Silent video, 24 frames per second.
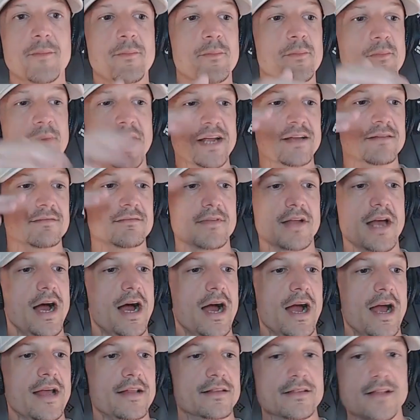Mighton
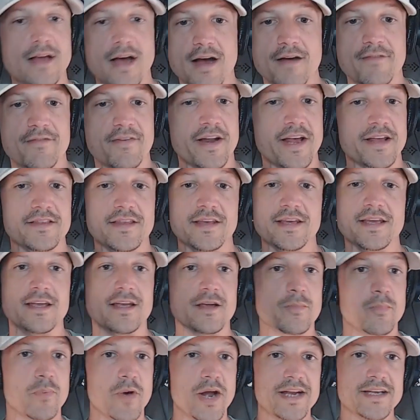I love, and I think he
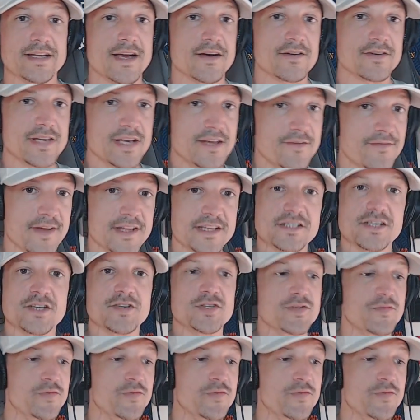could break down defenses.